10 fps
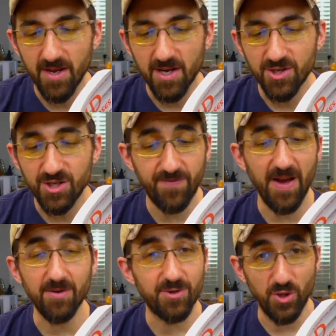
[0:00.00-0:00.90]
She
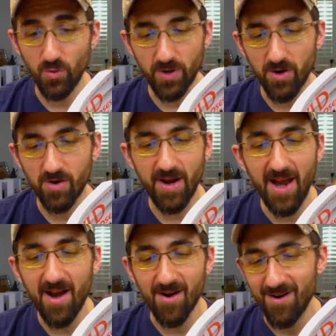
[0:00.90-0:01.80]
found two in her
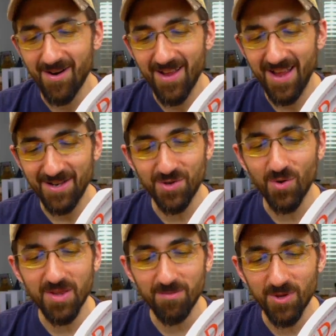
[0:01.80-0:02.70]
hair and tore
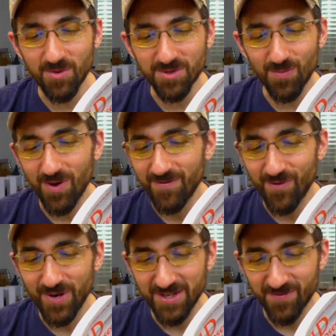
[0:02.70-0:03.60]
them loose, one for
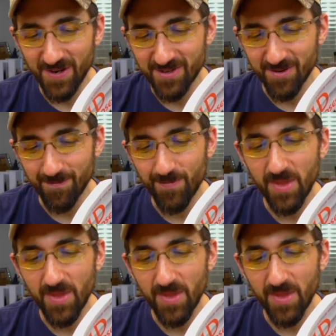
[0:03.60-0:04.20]
each victim.